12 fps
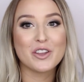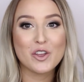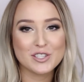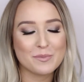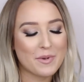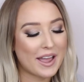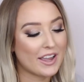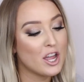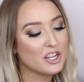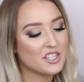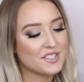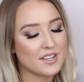the girls at
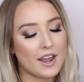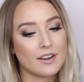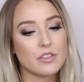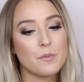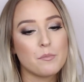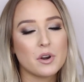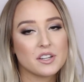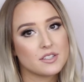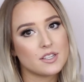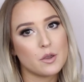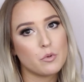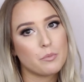MAC decided that
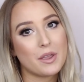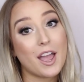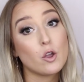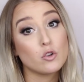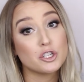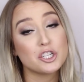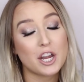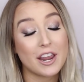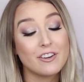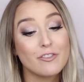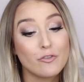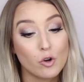Modesty would be a good
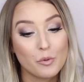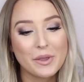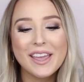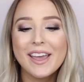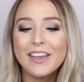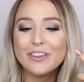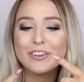shade for me.